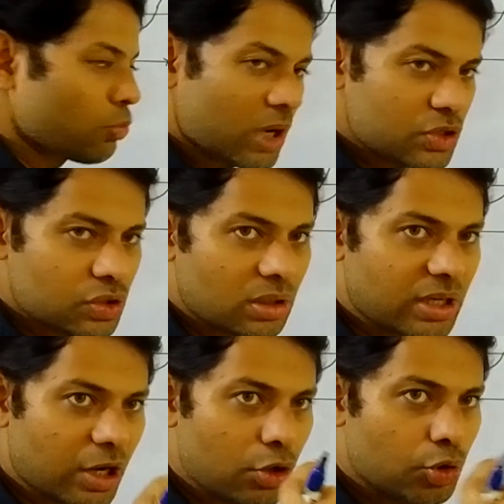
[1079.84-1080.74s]
how much?
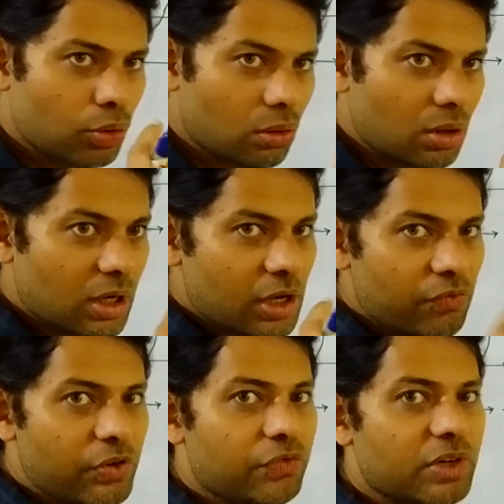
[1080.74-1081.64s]
10 to
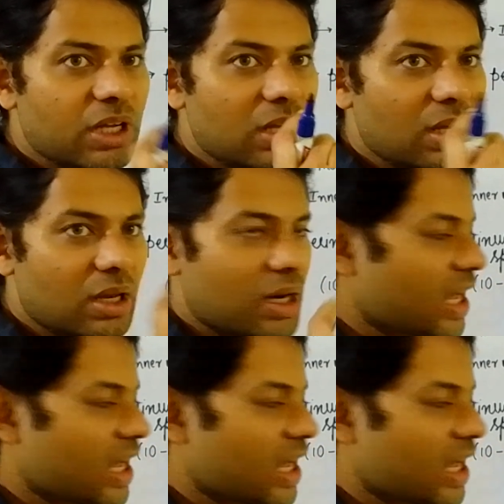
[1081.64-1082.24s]
50